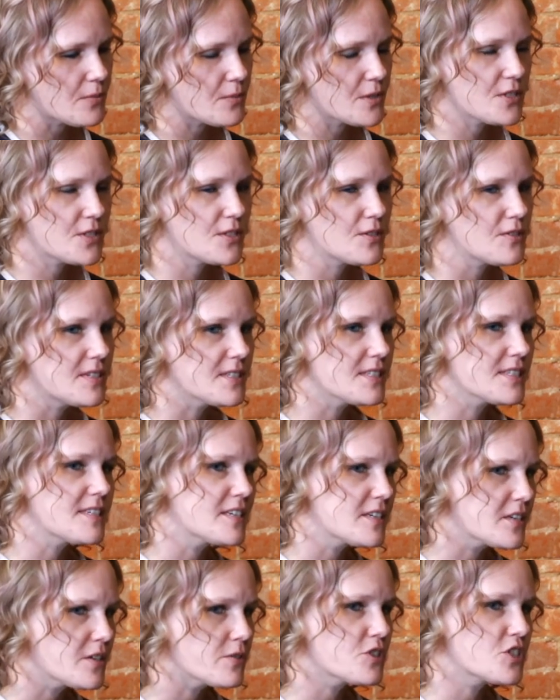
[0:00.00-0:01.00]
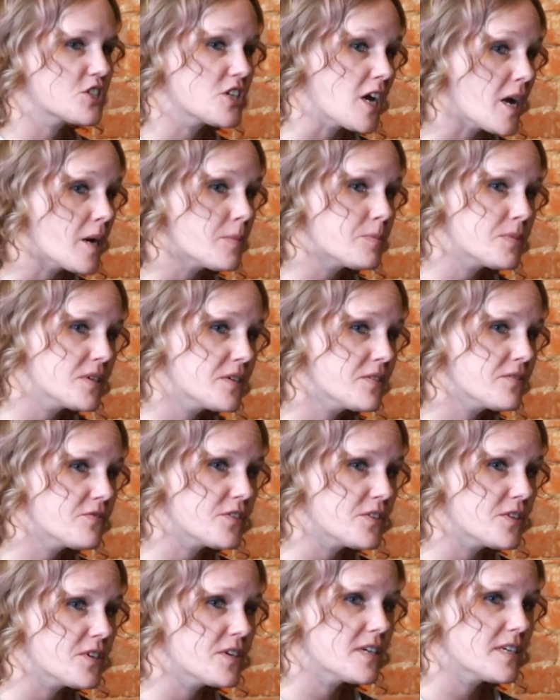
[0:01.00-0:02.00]
where students can go shop
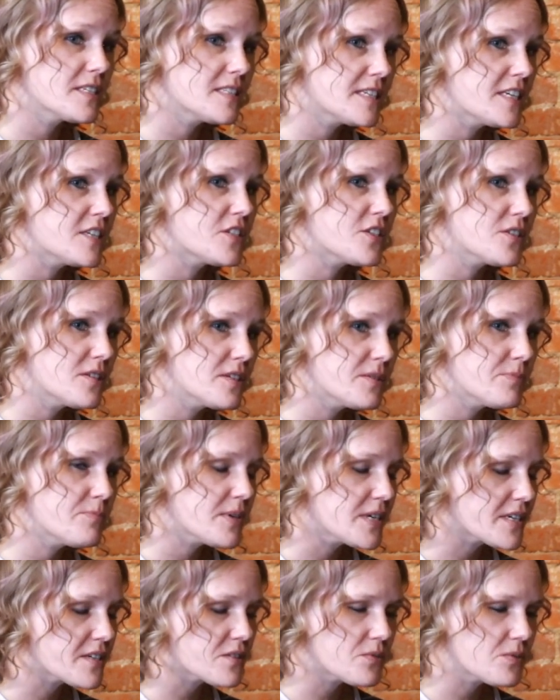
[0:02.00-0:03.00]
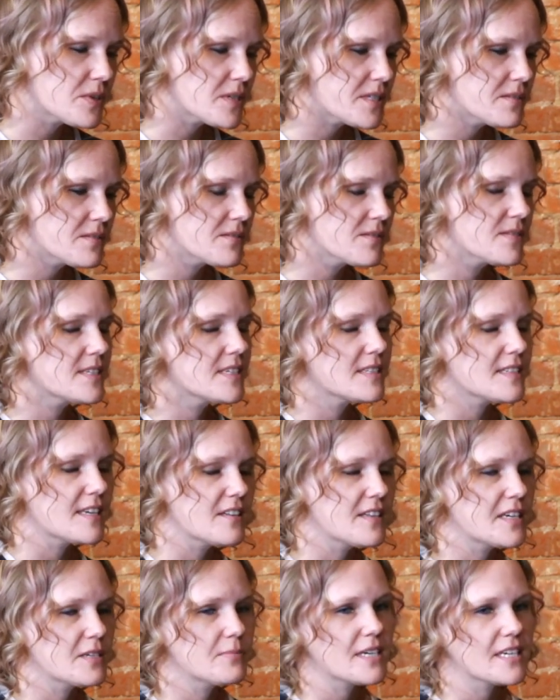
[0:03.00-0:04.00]
for a teacher and pick the one that they
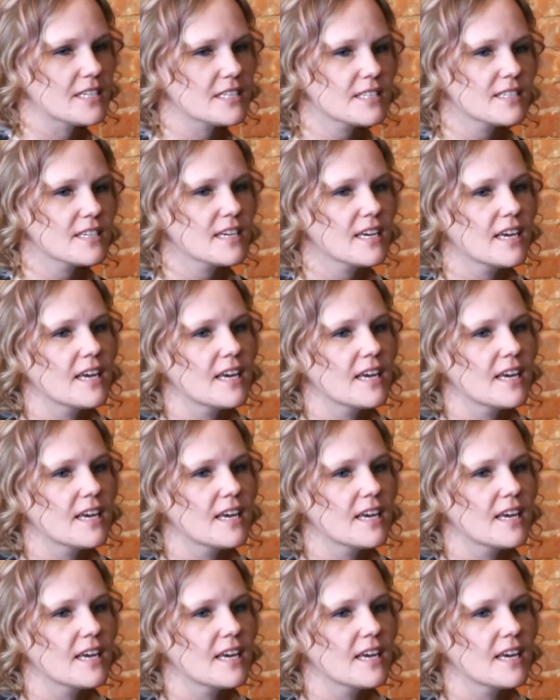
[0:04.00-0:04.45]
like best. That's